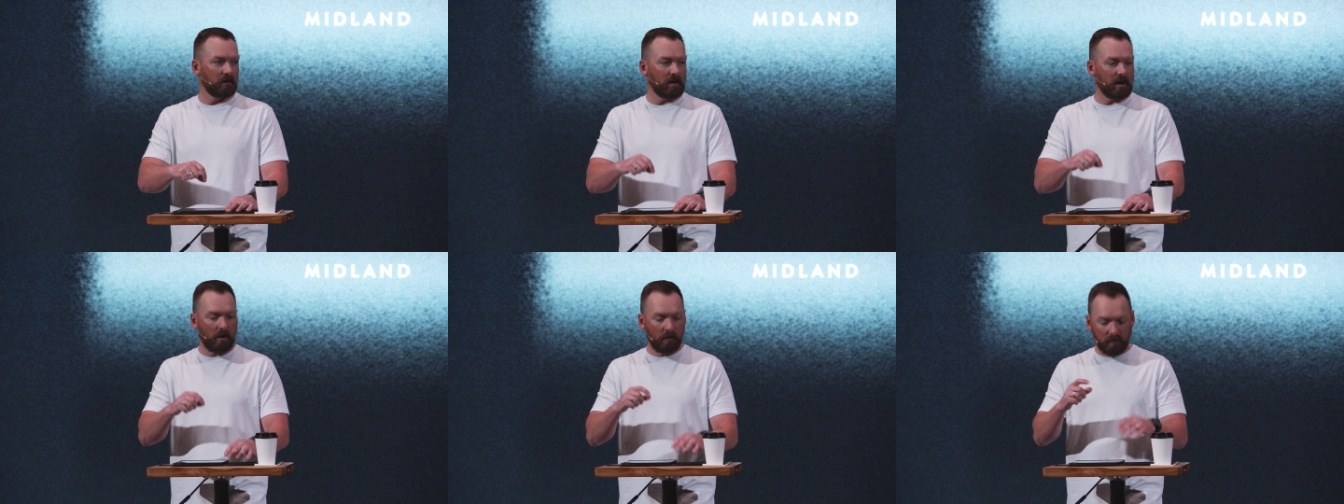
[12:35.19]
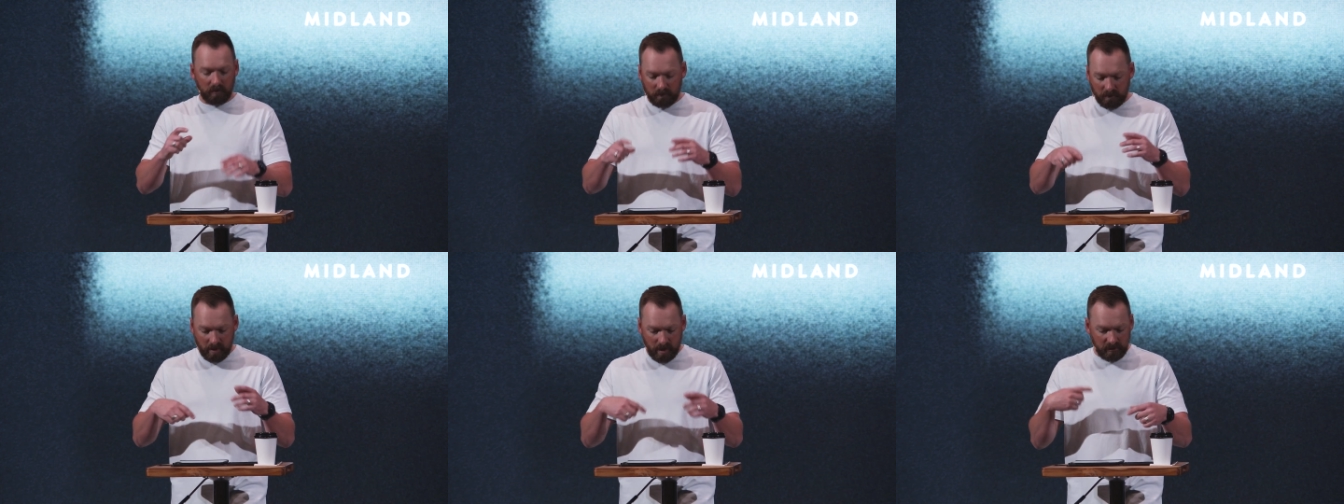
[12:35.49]
I
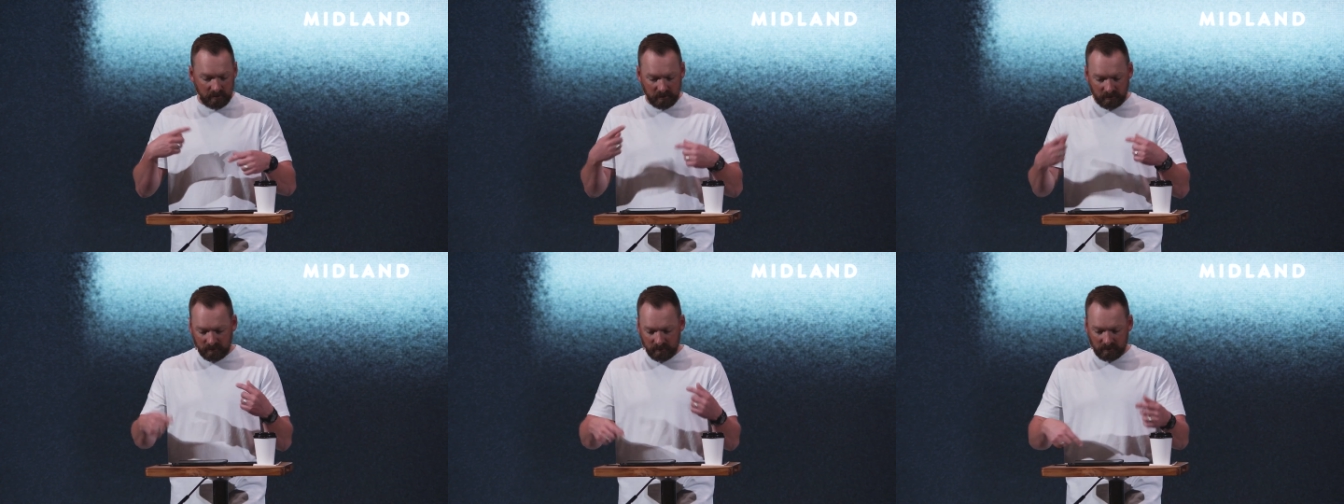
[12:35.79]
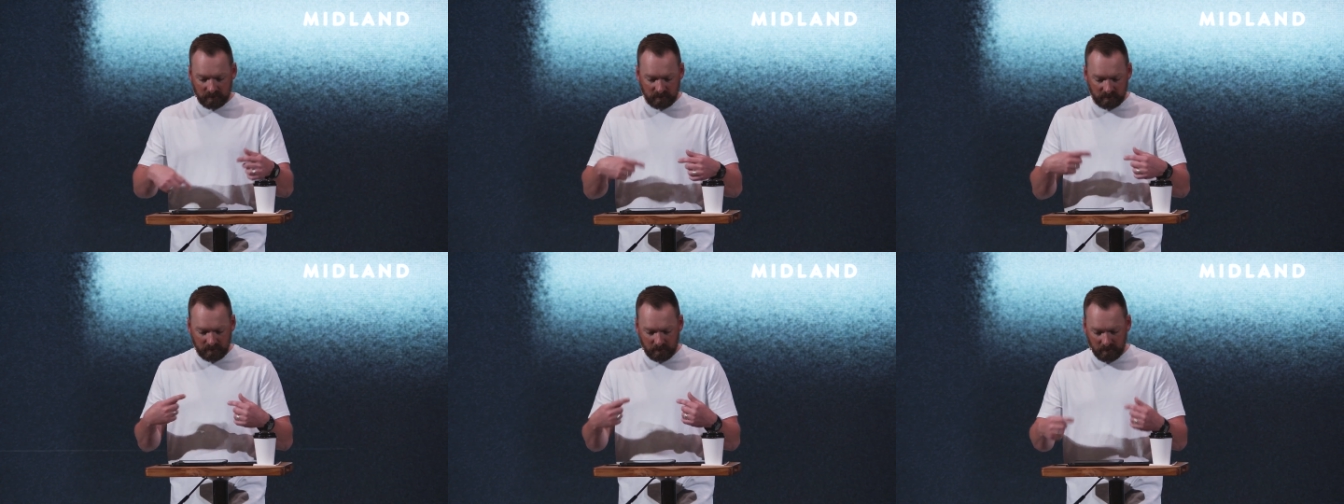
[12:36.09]
would imagine
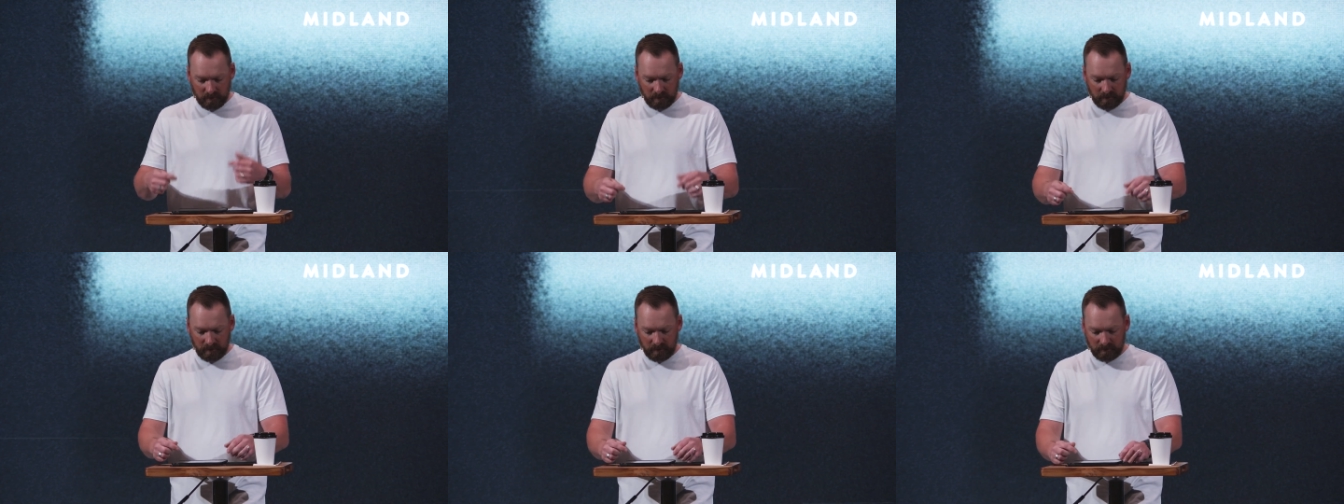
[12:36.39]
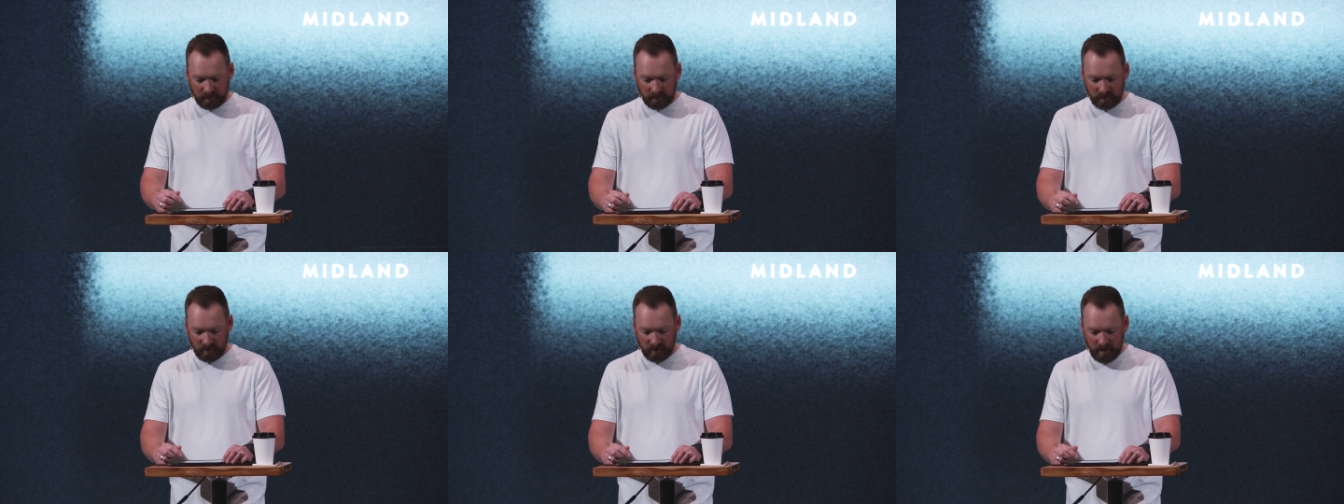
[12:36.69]
these are some of the
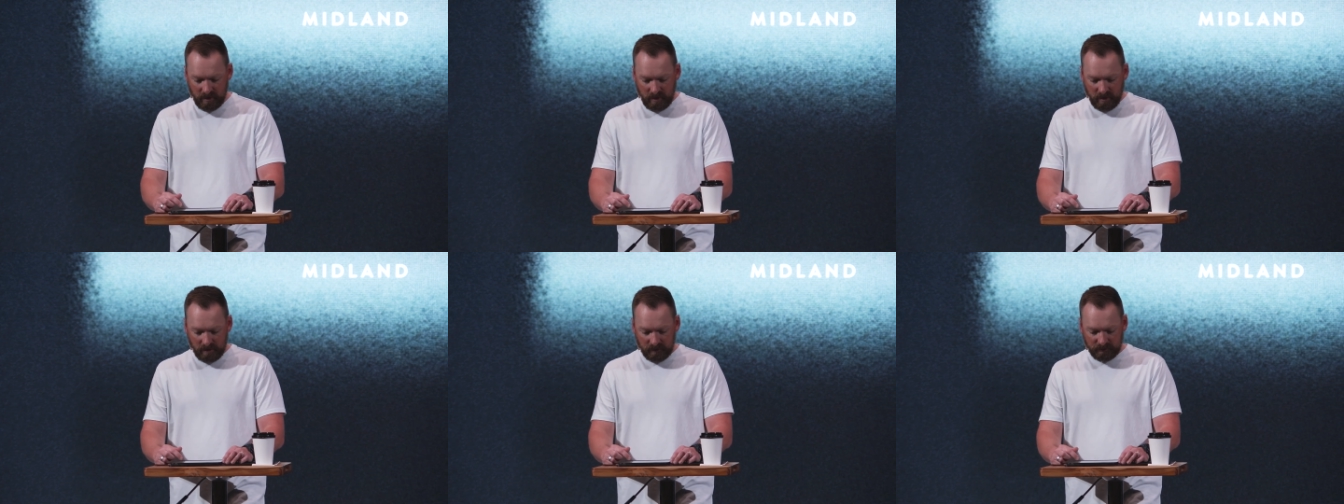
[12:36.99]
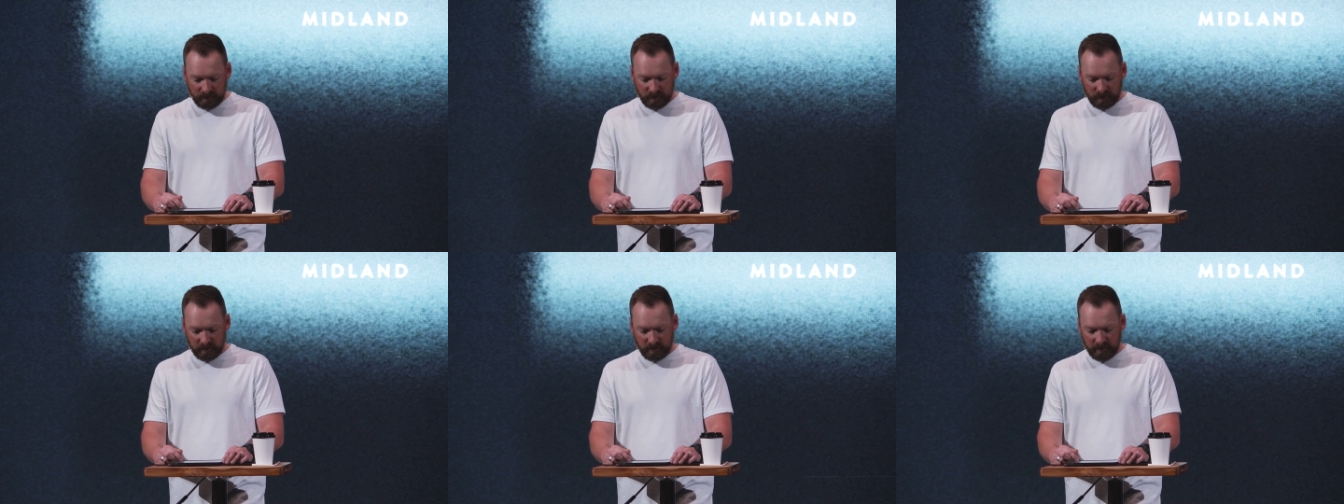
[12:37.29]
things that are
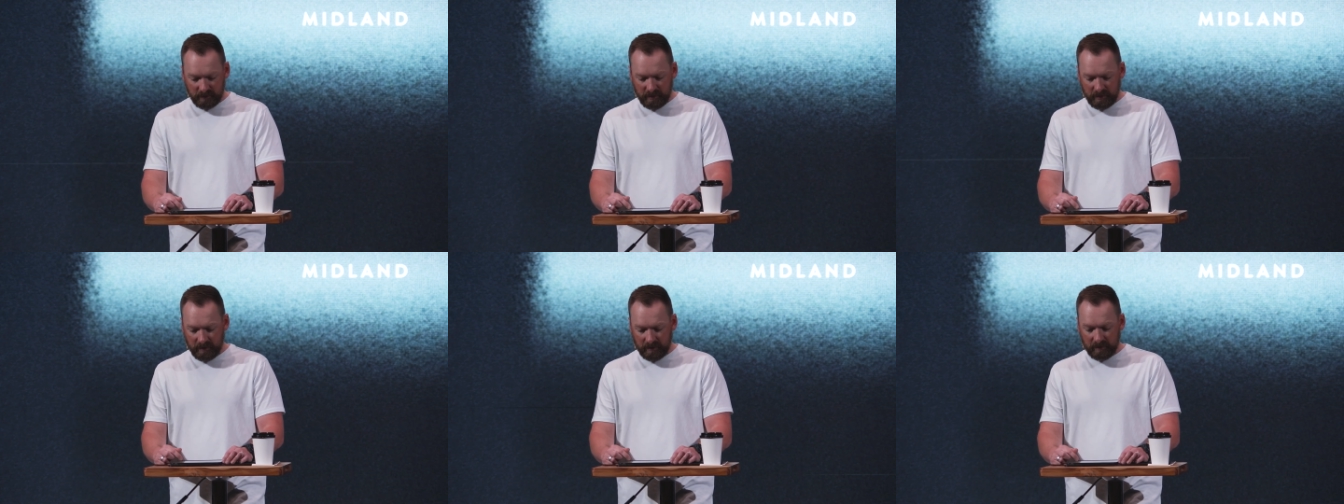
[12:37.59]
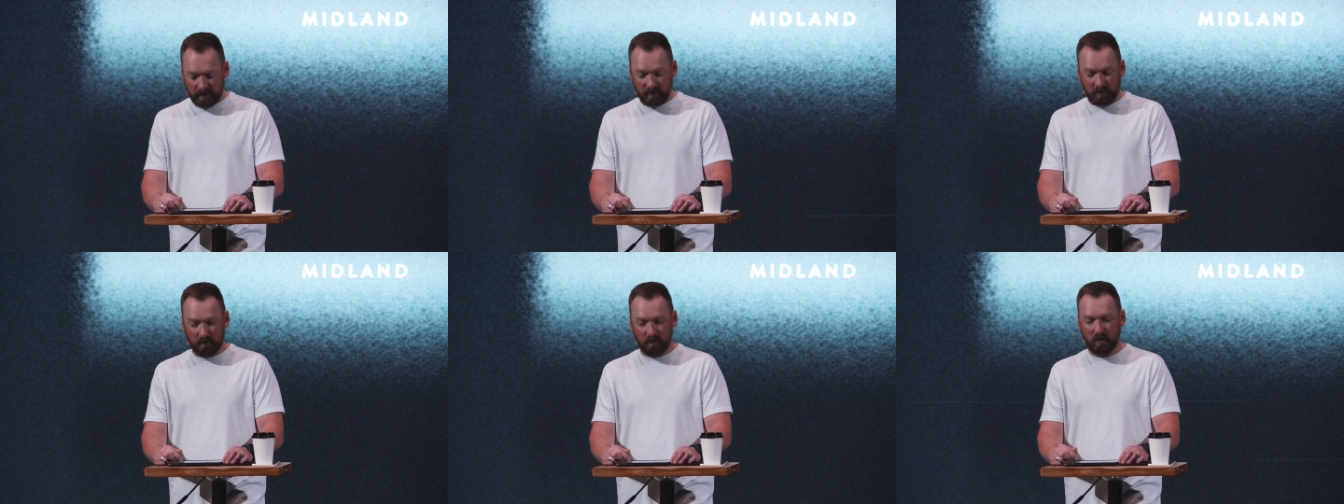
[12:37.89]
circulating
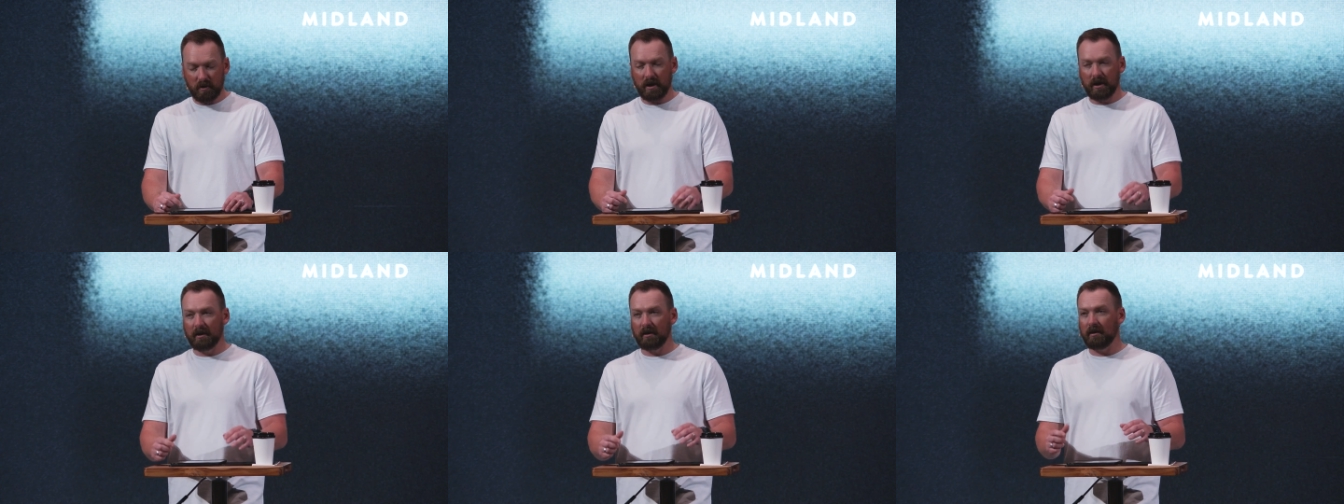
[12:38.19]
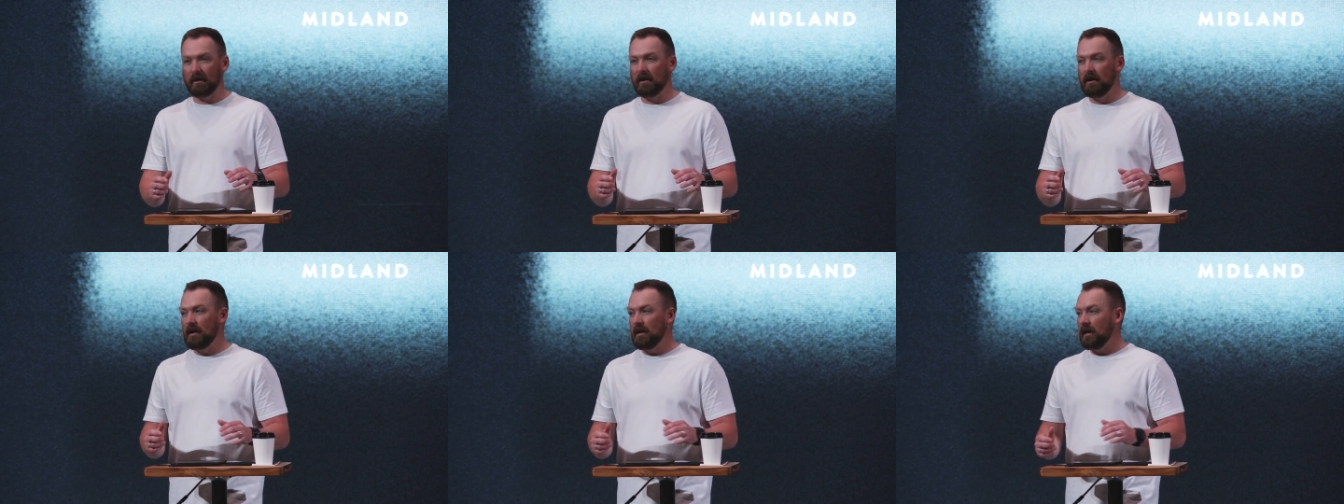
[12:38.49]
in her brain,
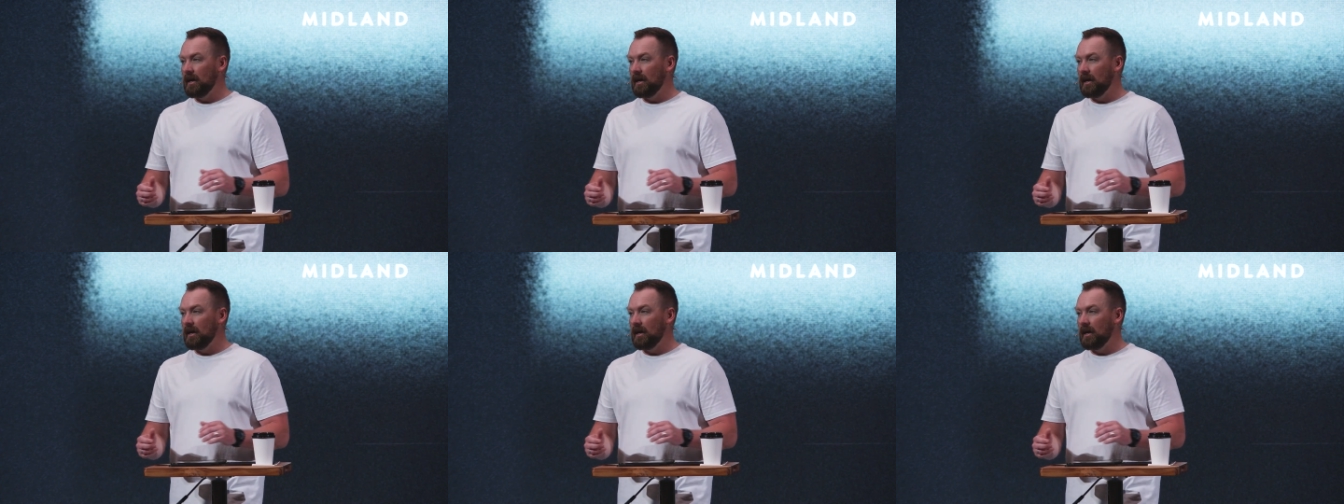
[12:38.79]
and,